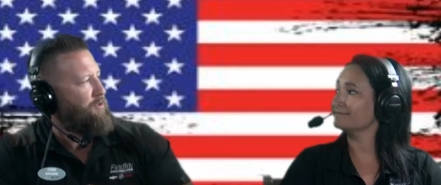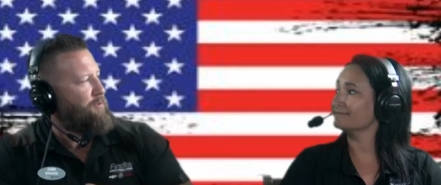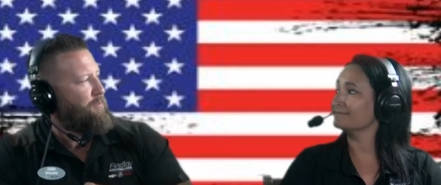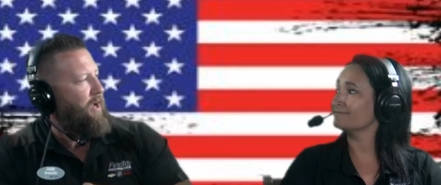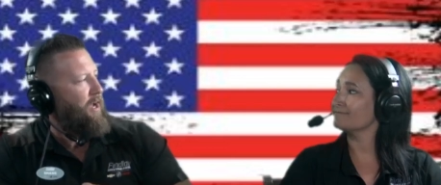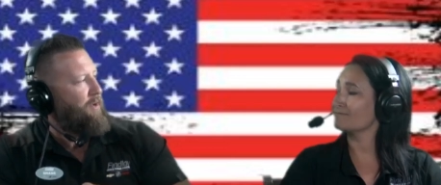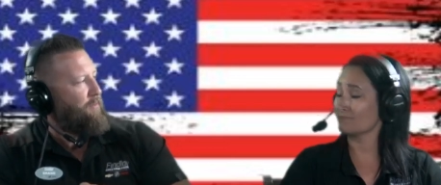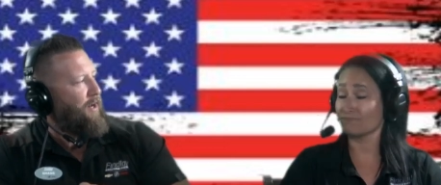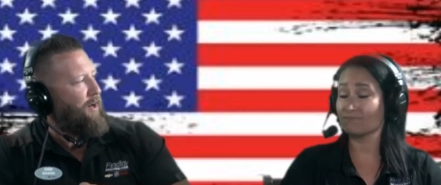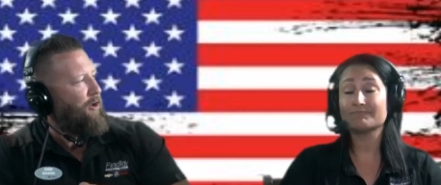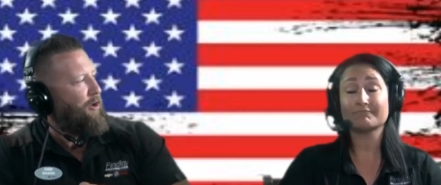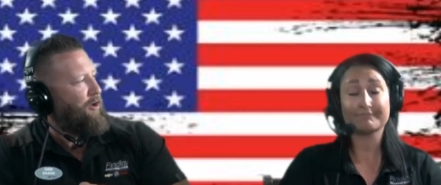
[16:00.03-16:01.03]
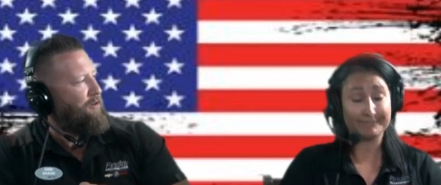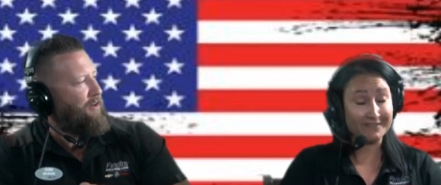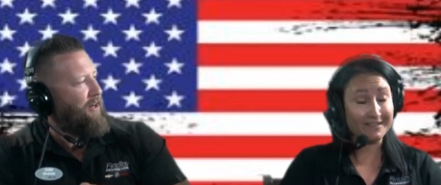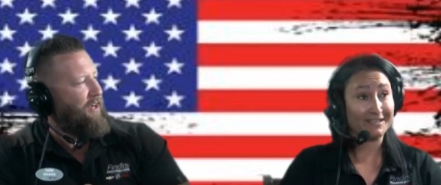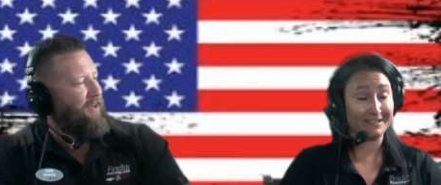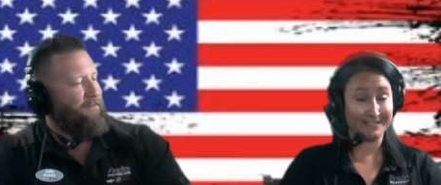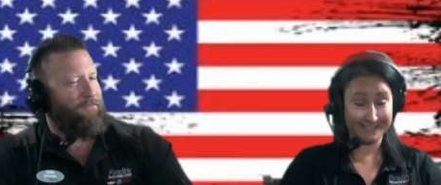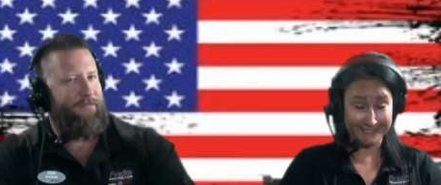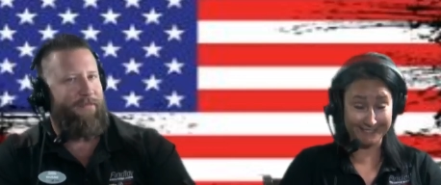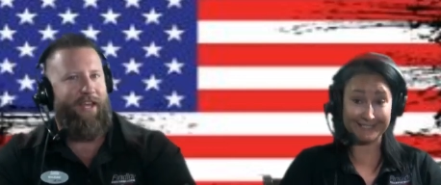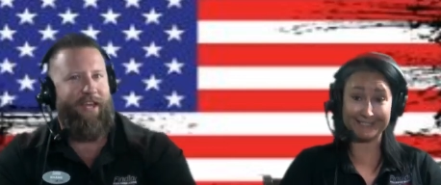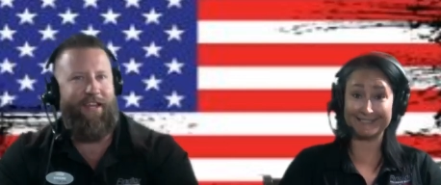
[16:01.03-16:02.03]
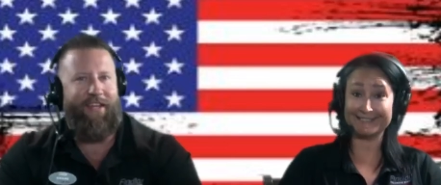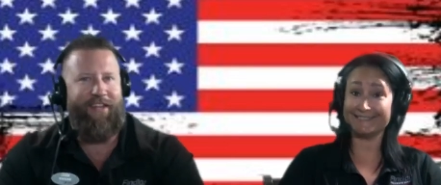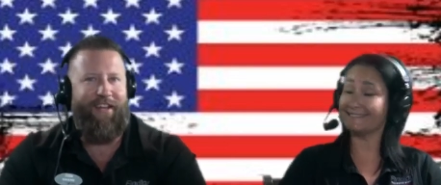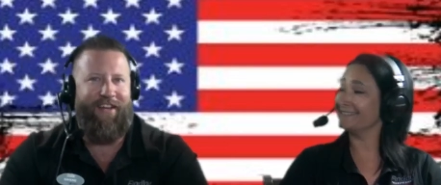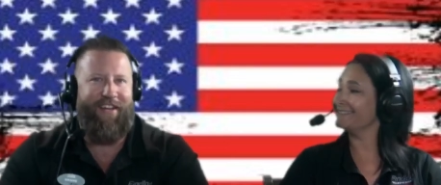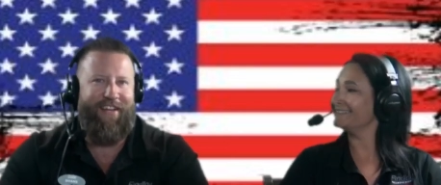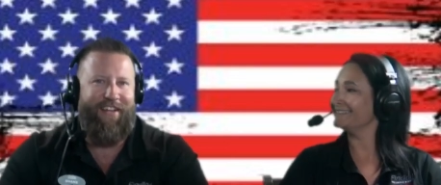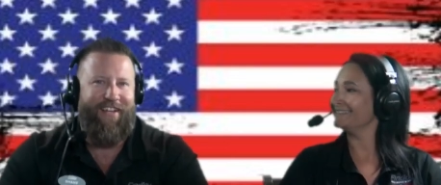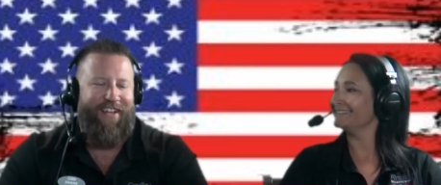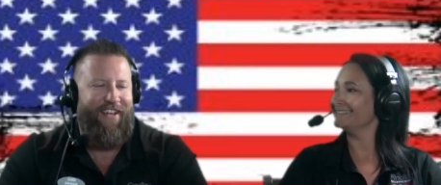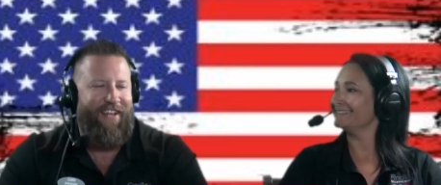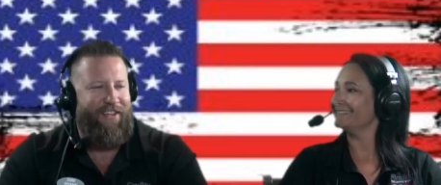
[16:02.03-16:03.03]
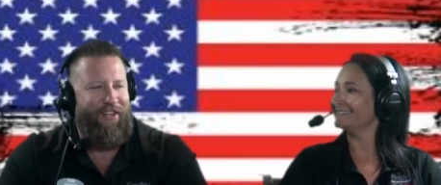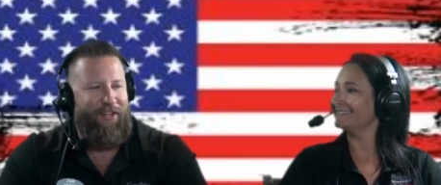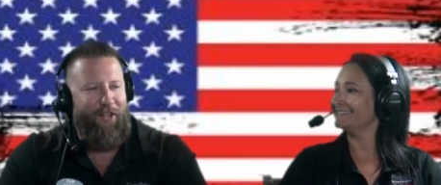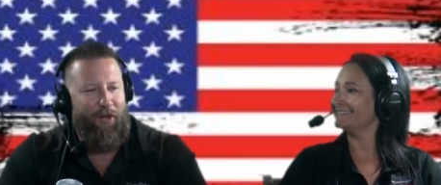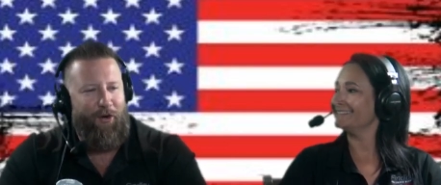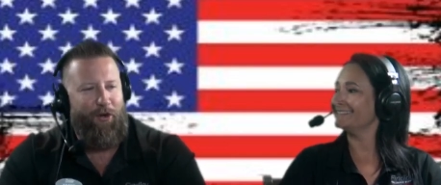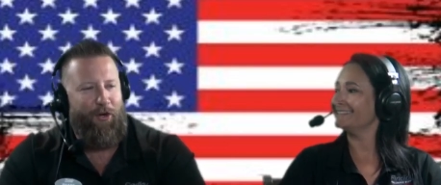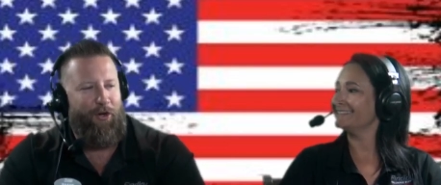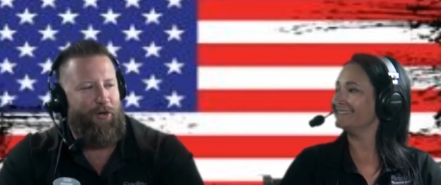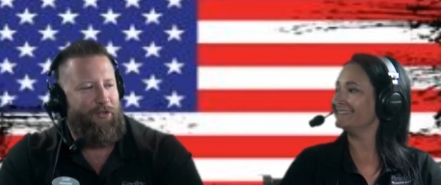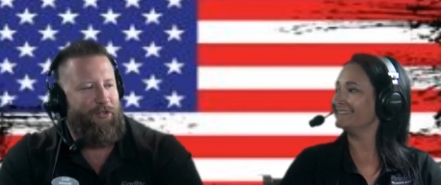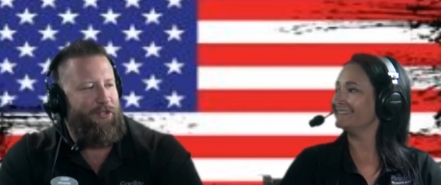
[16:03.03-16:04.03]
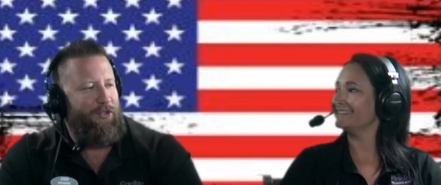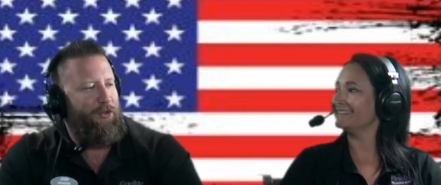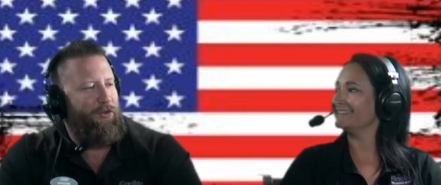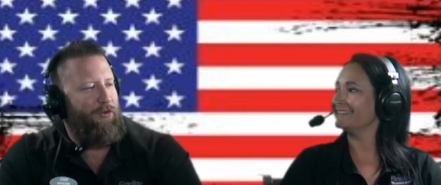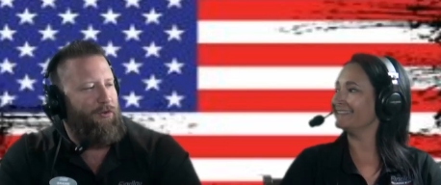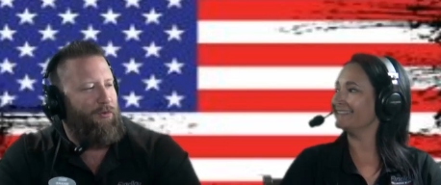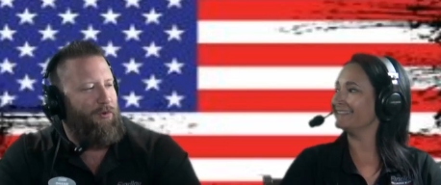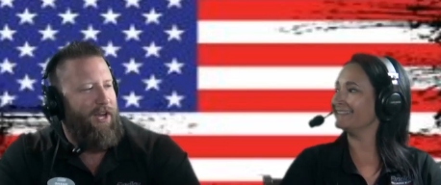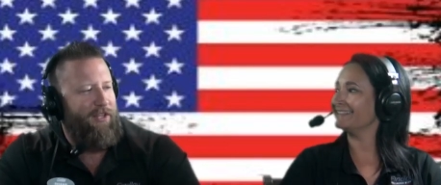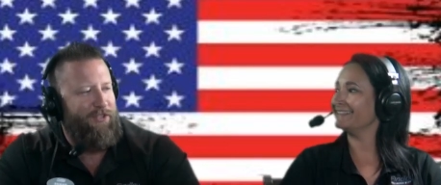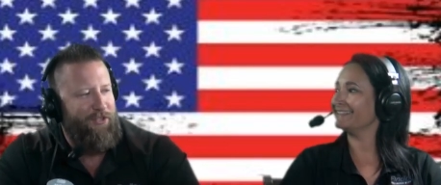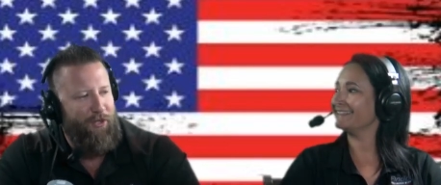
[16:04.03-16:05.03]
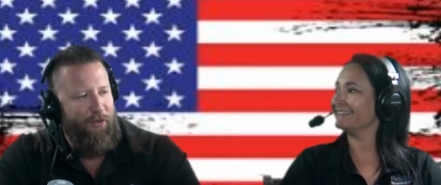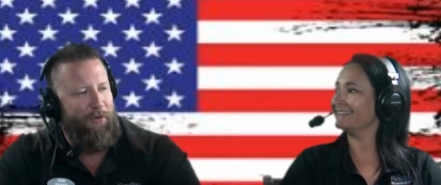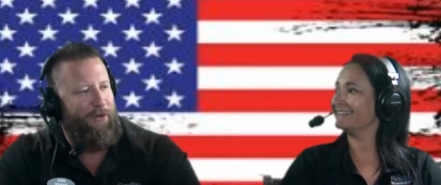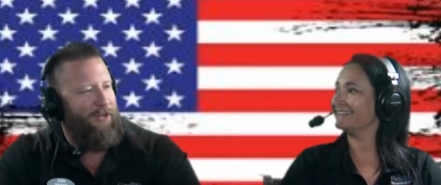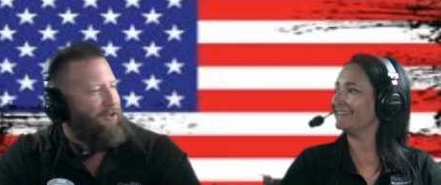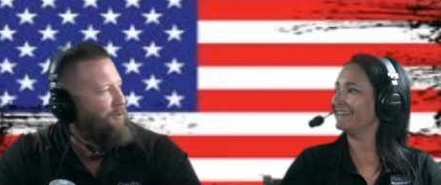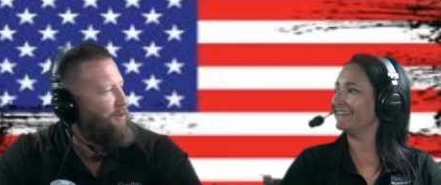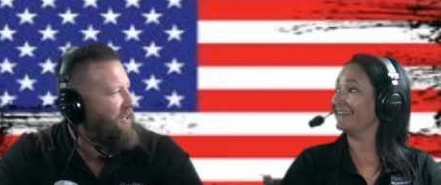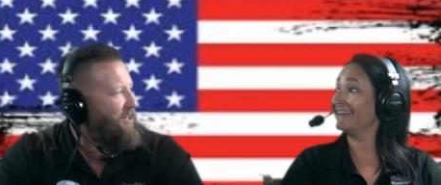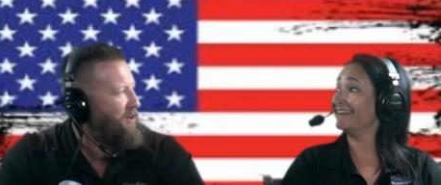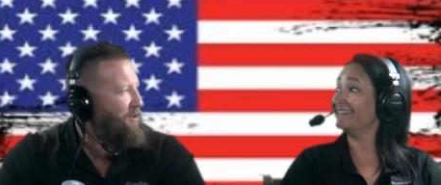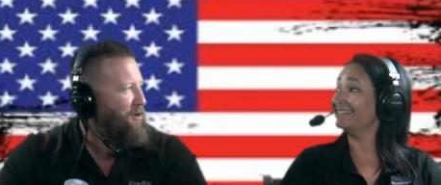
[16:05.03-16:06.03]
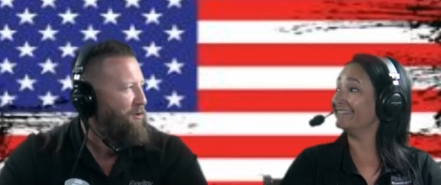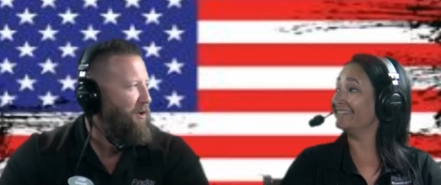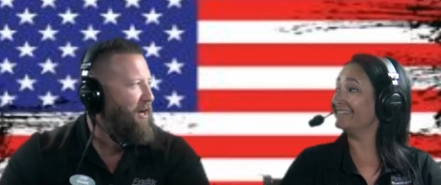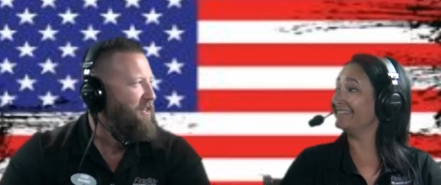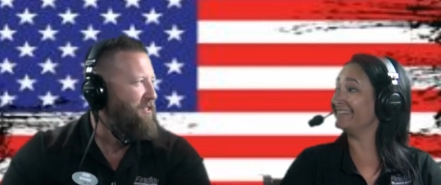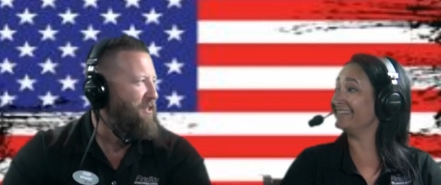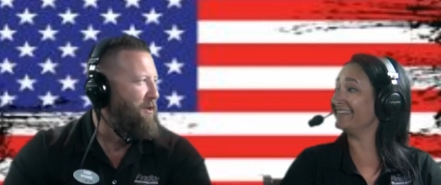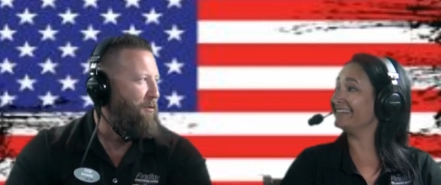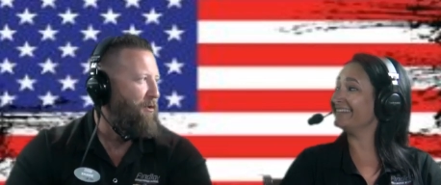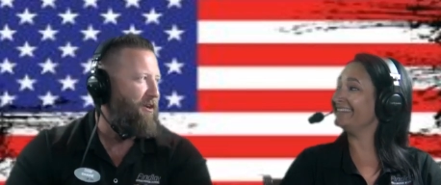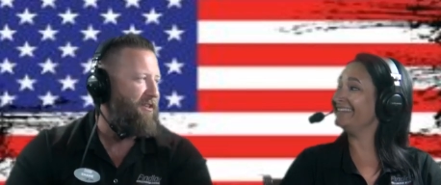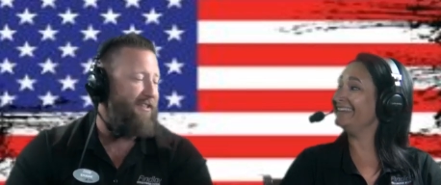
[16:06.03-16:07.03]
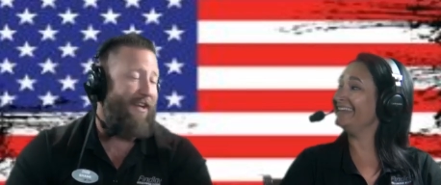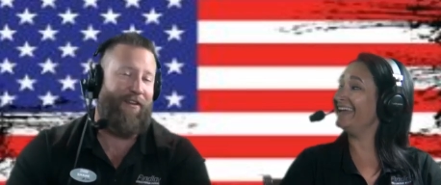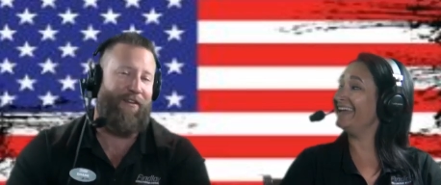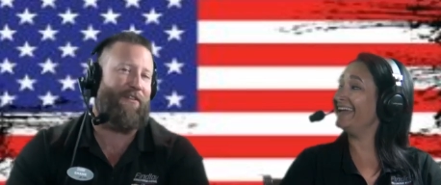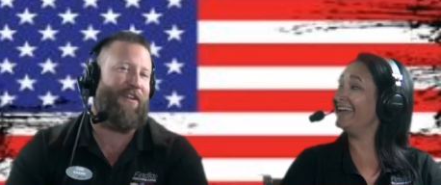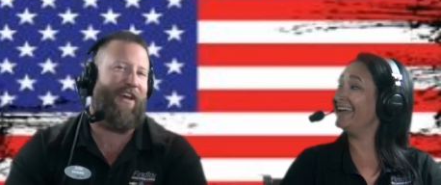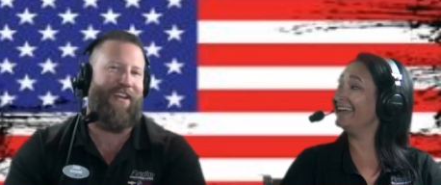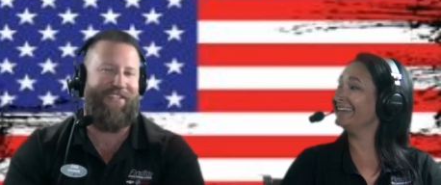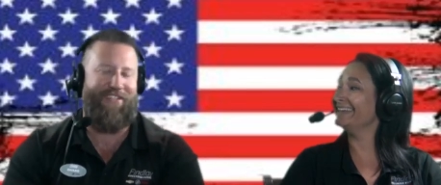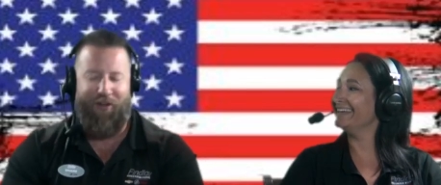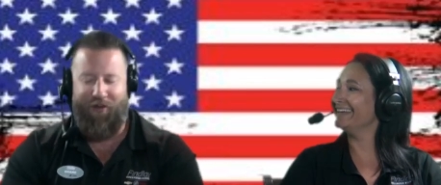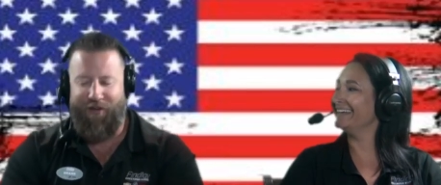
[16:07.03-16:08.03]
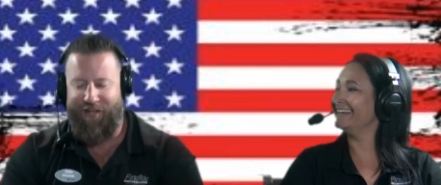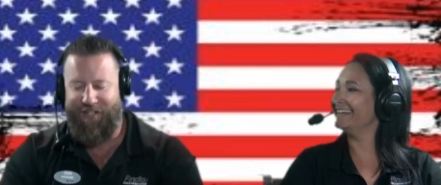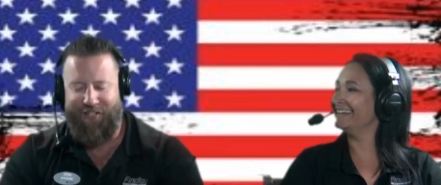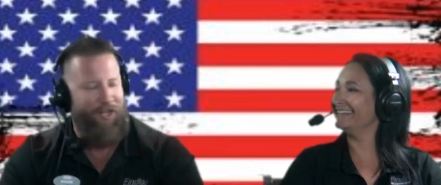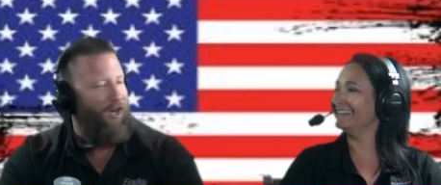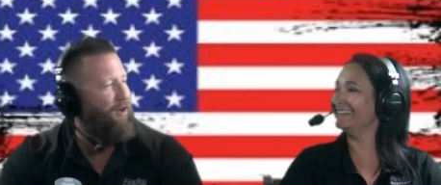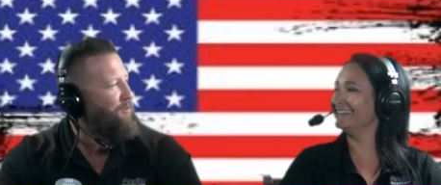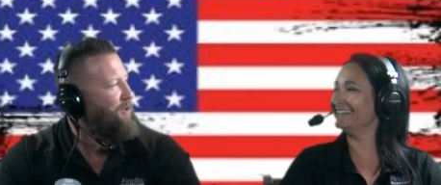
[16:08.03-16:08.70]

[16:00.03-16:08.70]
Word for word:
Speaker 1: spot in my heart, right? Yes, yes. And uh, the little girls who got super into it, you know, they're racing like, the boys. I don't know if you guys know uh, John